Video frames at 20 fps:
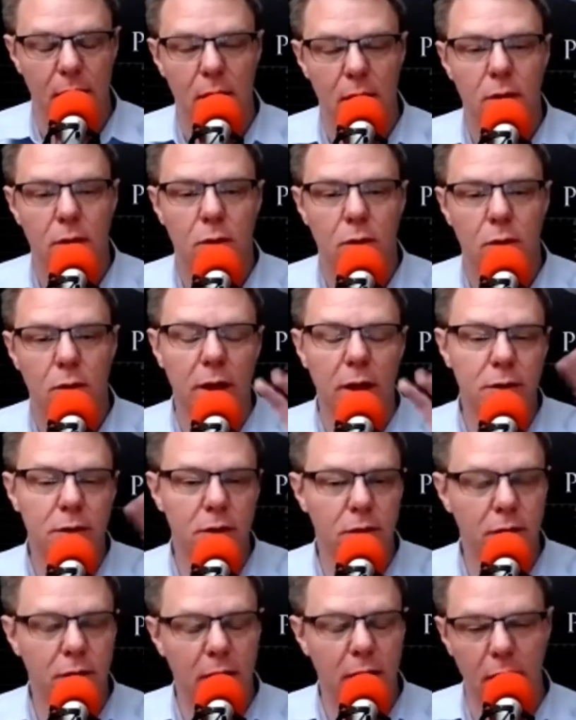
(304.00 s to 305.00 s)
So let's
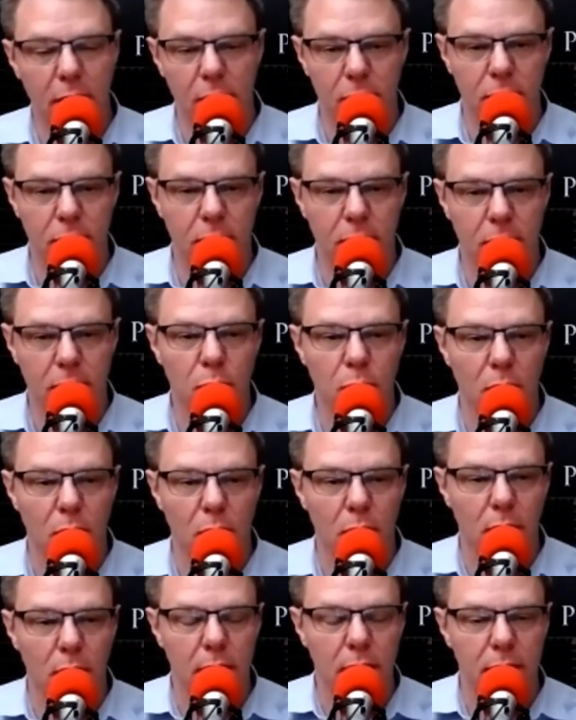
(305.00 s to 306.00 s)
just say a simple
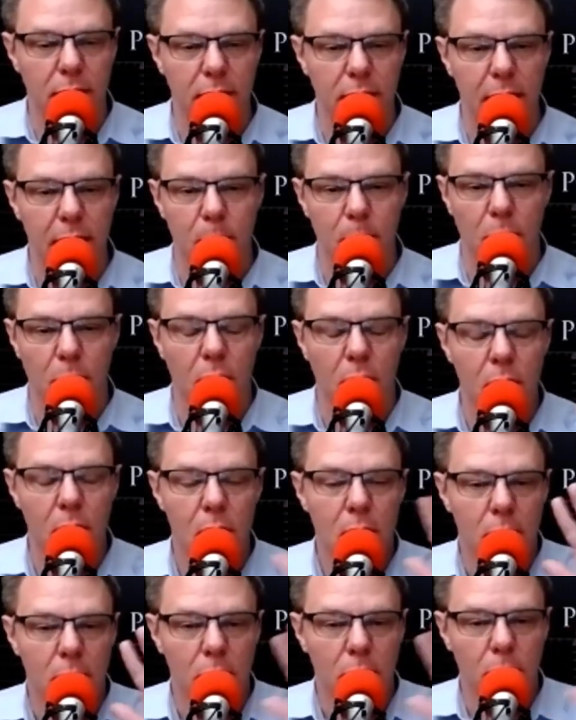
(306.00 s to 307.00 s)
example,
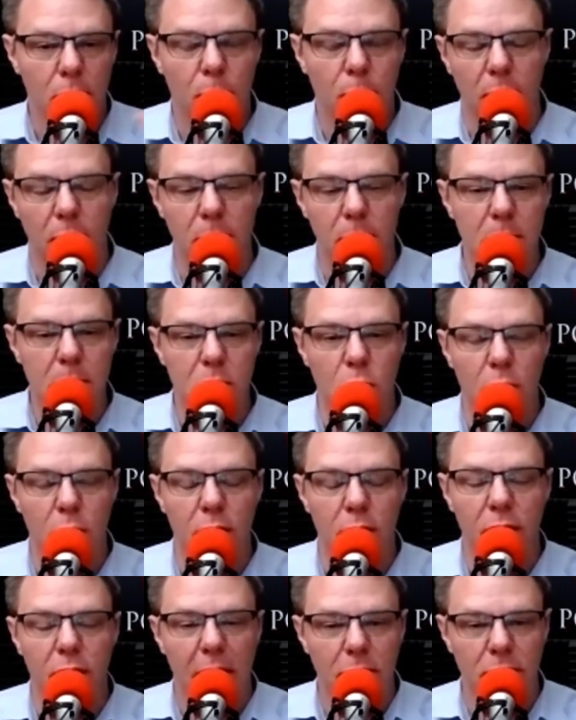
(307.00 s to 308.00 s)
your premiums were
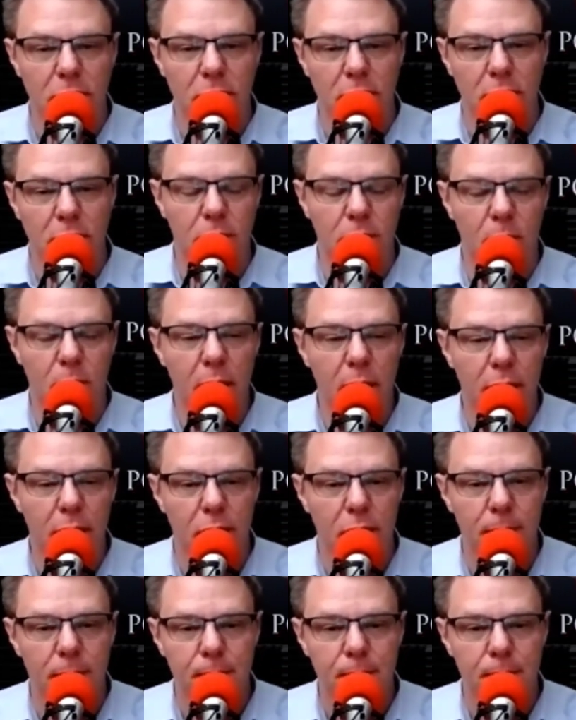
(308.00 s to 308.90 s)
$1,000 a month.